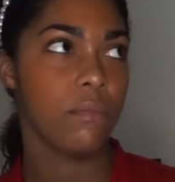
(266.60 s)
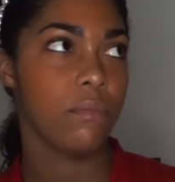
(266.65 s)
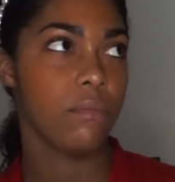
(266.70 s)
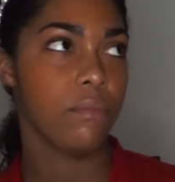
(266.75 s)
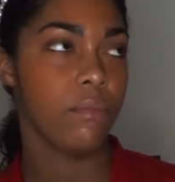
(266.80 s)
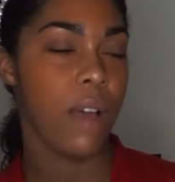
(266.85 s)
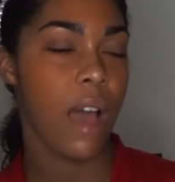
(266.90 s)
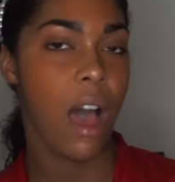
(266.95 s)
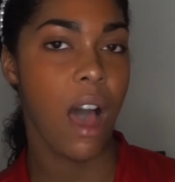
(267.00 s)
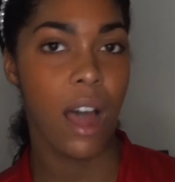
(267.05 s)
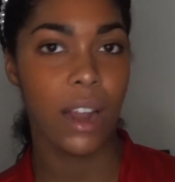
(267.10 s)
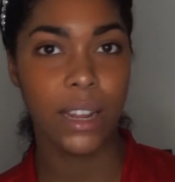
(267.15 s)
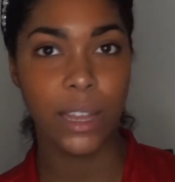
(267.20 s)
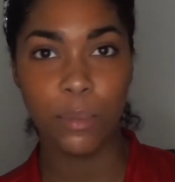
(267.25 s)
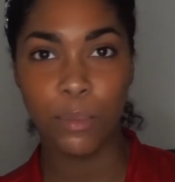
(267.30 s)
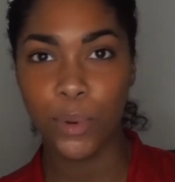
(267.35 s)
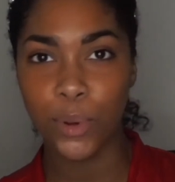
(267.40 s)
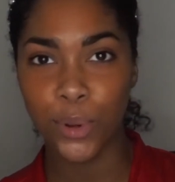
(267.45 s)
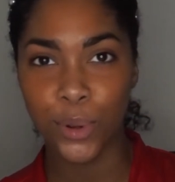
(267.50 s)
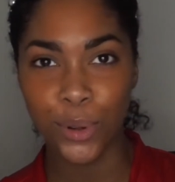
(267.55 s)
Holly
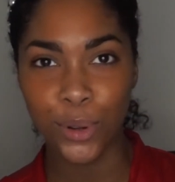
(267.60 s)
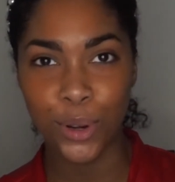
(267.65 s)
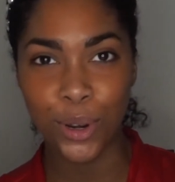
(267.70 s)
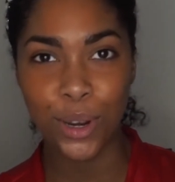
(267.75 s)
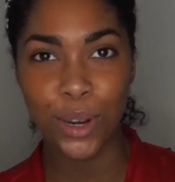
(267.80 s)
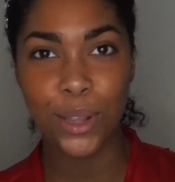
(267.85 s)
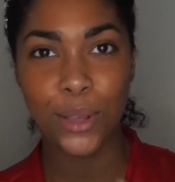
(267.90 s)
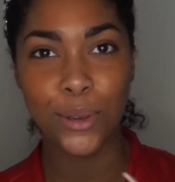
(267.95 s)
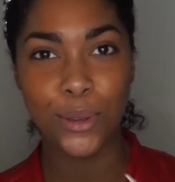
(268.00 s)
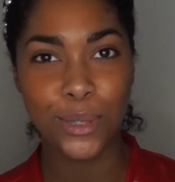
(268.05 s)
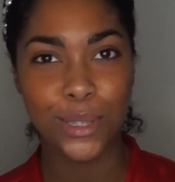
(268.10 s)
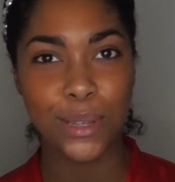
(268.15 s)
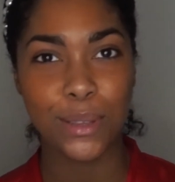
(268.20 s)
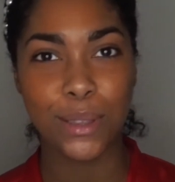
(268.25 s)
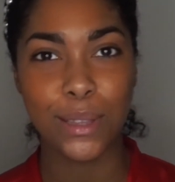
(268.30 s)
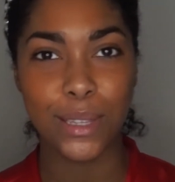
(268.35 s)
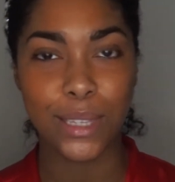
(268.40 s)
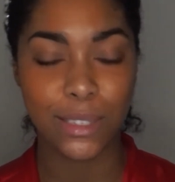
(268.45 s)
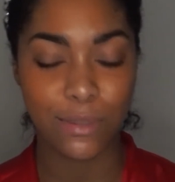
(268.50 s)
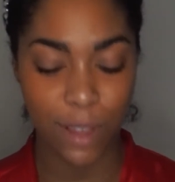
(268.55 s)
Boone using
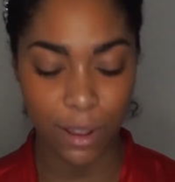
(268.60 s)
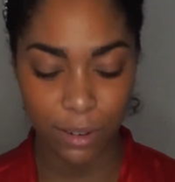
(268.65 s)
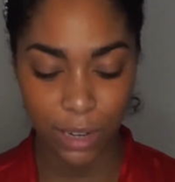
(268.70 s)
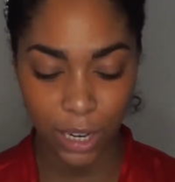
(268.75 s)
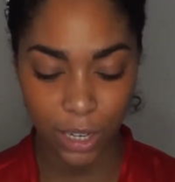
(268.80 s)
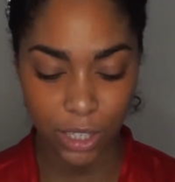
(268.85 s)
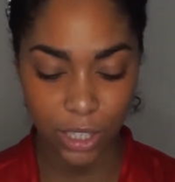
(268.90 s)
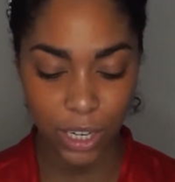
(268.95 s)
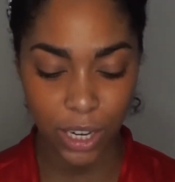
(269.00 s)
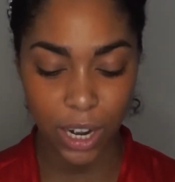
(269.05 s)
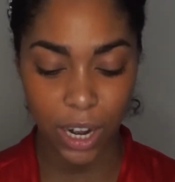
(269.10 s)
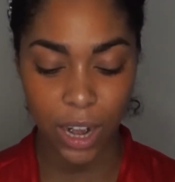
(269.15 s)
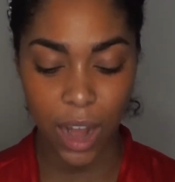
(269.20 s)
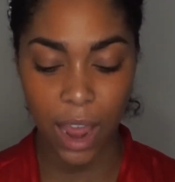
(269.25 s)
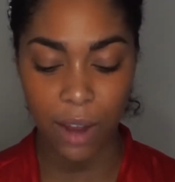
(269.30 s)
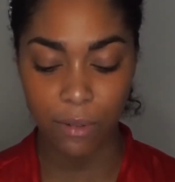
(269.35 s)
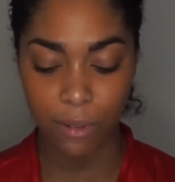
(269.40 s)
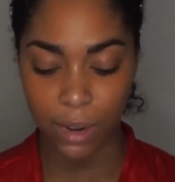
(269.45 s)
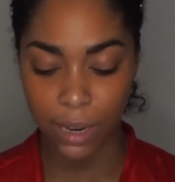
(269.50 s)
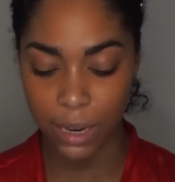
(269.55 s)
this foundation and
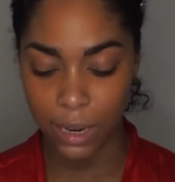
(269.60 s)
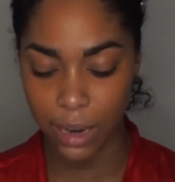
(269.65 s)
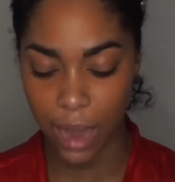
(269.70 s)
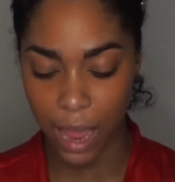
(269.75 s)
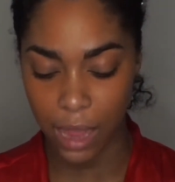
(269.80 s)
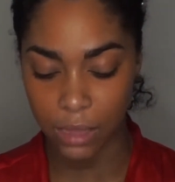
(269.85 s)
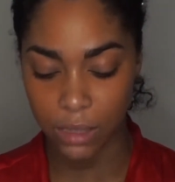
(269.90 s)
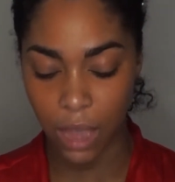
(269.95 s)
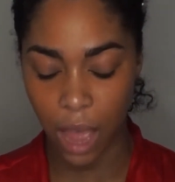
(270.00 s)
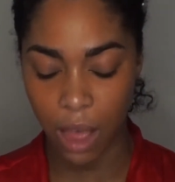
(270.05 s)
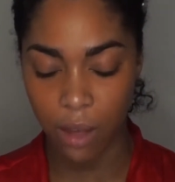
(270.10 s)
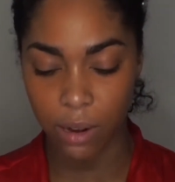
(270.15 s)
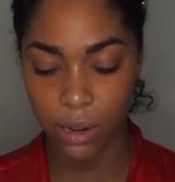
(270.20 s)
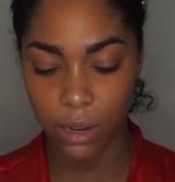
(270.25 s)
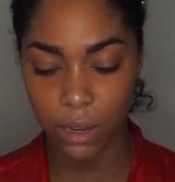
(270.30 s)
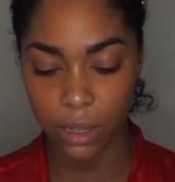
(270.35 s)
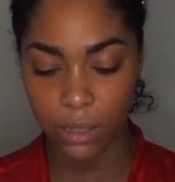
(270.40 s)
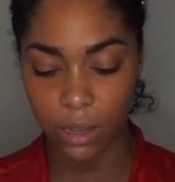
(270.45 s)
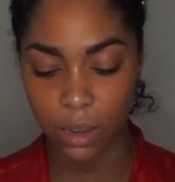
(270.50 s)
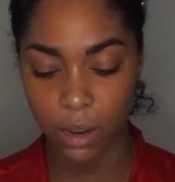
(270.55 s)
I really liked how it
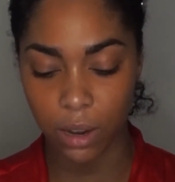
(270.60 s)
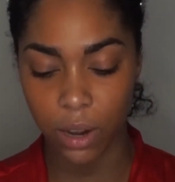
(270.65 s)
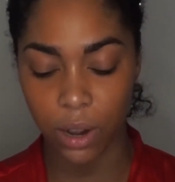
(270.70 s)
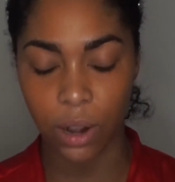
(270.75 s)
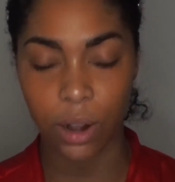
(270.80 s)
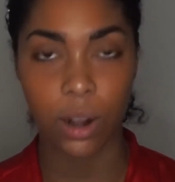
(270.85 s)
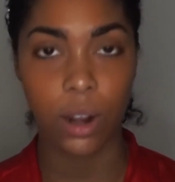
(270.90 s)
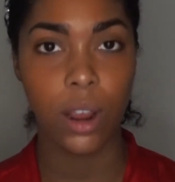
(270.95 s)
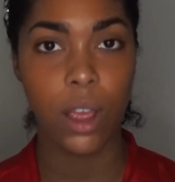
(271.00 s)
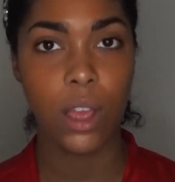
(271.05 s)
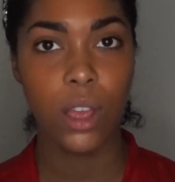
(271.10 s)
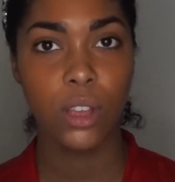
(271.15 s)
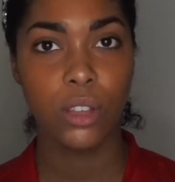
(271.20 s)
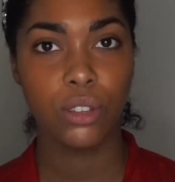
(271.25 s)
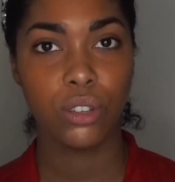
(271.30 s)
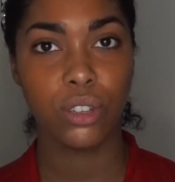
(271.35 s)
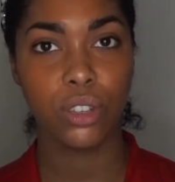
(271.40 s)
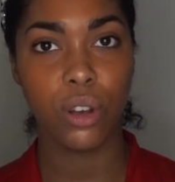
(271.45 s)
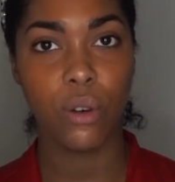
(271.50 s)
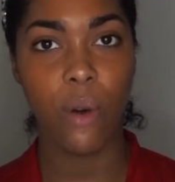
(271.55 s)
looked on her.
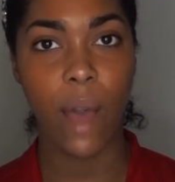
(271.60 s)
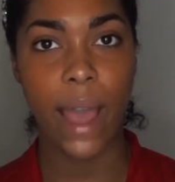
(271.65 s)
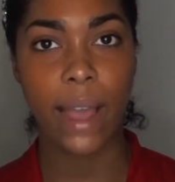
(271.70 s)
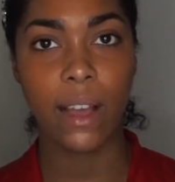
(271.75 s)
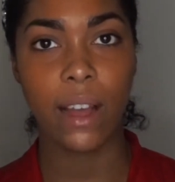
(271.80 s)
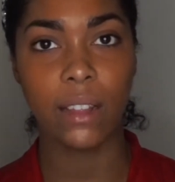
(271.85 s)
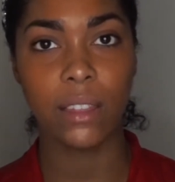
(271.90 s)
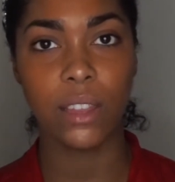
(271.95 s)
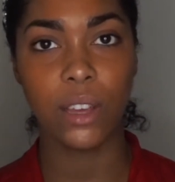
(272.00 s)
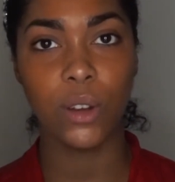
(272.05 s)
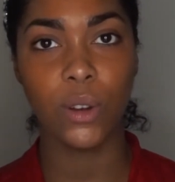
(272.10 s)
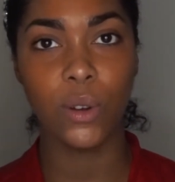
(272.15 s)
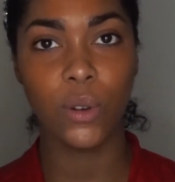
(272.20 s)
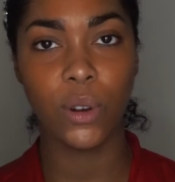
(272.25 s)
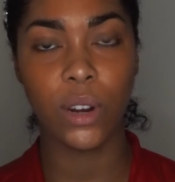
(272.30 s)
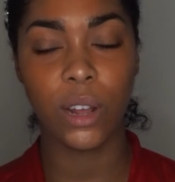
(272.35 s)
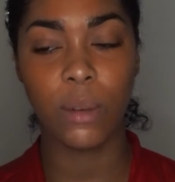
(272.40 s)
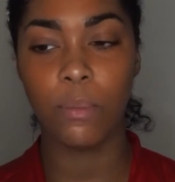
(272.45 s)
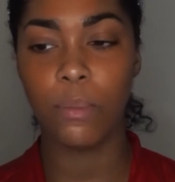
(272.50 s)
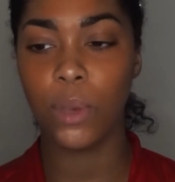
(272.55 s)
So I got the
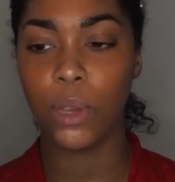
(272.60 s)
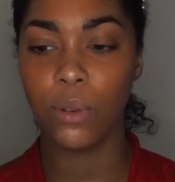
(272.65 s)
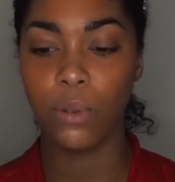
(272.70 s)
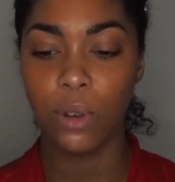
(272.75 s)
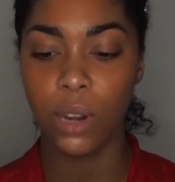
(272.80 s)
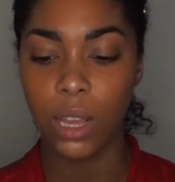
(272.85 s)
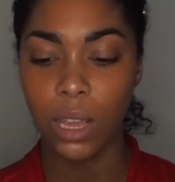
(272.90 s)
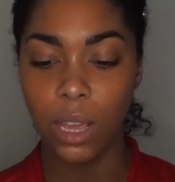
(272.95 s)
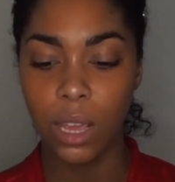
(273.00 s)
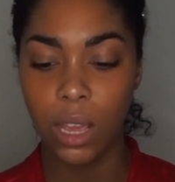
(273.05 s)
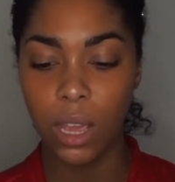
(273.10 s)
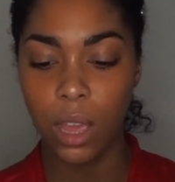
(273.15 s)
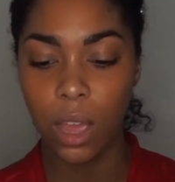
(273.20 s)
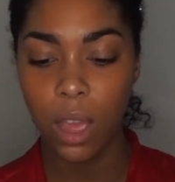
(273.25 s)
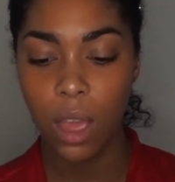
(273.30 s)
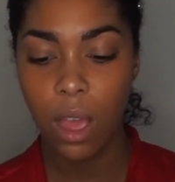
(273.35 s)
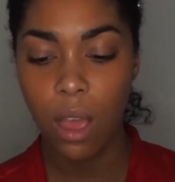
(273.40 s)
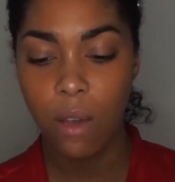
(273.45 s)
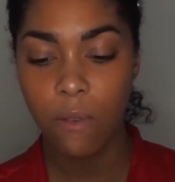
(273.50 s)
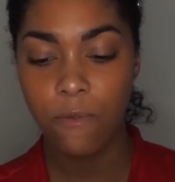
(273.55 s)
Huda Beauty
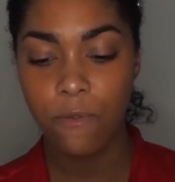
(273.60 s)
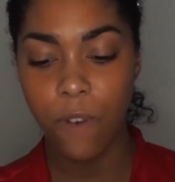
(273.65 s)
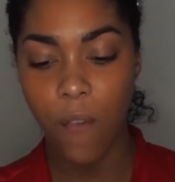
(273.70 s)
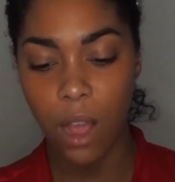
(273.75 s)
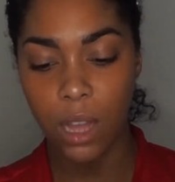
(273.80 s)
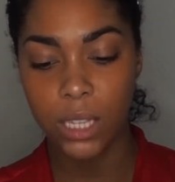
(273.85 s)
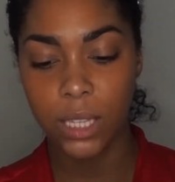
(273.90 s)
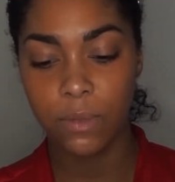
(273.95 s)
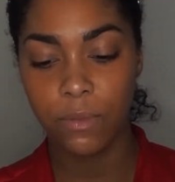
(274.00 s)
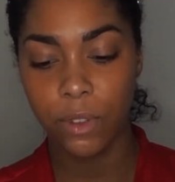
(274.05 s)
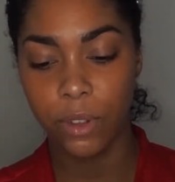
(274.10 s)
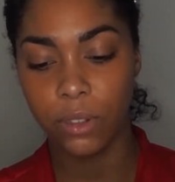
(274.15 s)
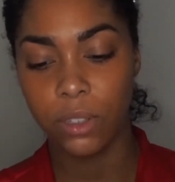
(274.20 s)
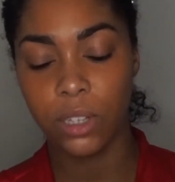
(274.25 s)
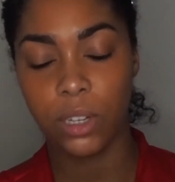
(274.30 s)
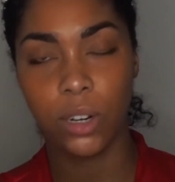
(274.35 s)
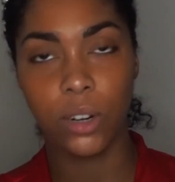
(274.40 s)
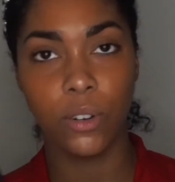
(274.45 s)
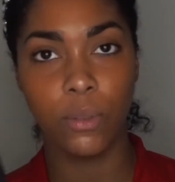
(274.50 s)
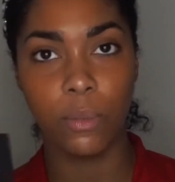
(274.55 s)
Fox
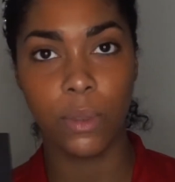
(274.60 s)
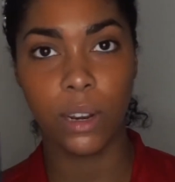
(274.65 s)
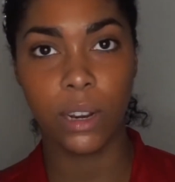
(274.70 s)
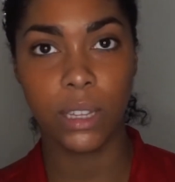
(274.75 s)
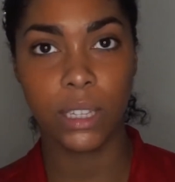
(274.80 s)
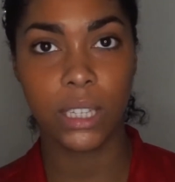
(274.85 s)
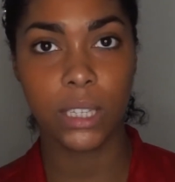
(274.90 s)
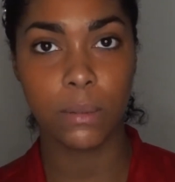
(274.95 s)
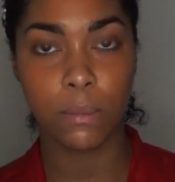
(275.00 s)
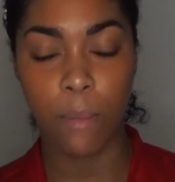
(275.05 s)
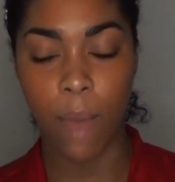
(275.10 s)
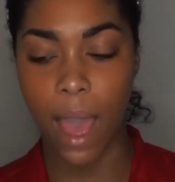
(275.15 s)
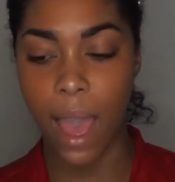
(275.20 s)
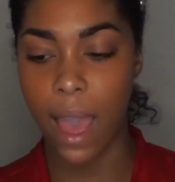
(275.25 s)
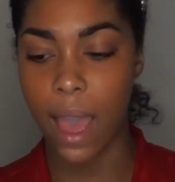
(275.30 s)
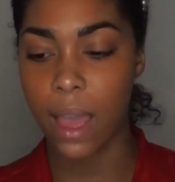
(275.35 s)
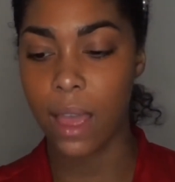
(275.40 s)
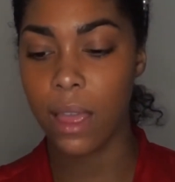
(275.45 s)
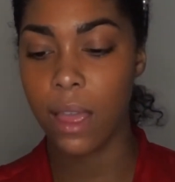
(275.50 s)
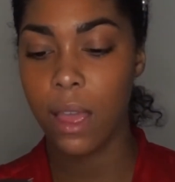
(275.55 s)
Filter Luminous
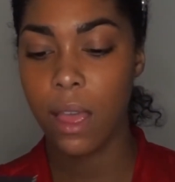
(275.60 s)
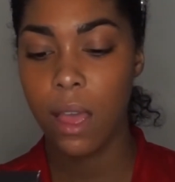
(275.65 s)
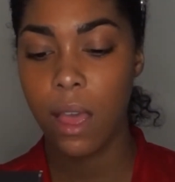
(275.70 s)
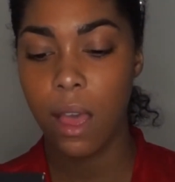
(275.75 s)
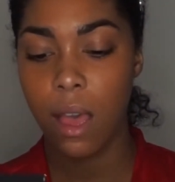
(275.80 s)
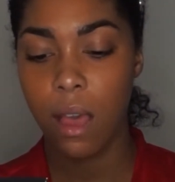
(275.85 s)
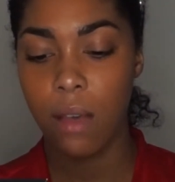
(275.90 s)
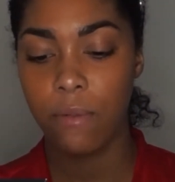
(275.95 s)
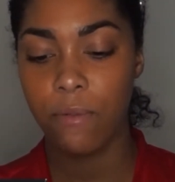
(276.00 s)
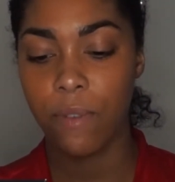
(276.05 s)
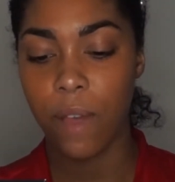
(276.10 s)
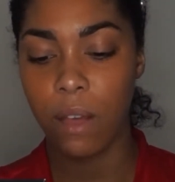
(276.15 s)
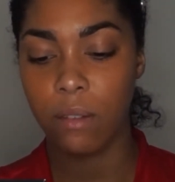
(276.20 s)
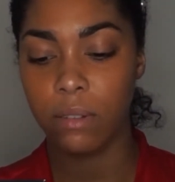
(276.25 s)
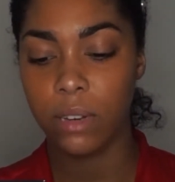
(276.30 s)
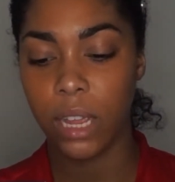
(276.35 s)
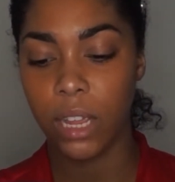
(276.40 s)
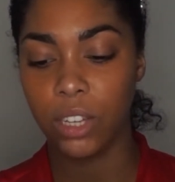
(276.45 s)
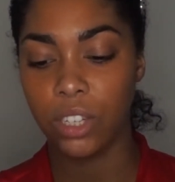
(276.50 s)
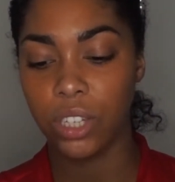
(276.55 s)
Matte
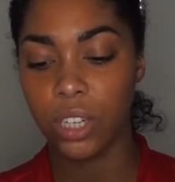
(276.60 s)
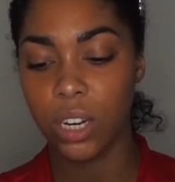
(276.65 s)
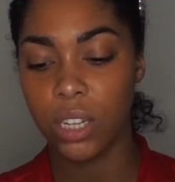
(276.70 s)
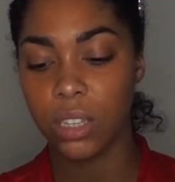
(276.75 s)
Foundation.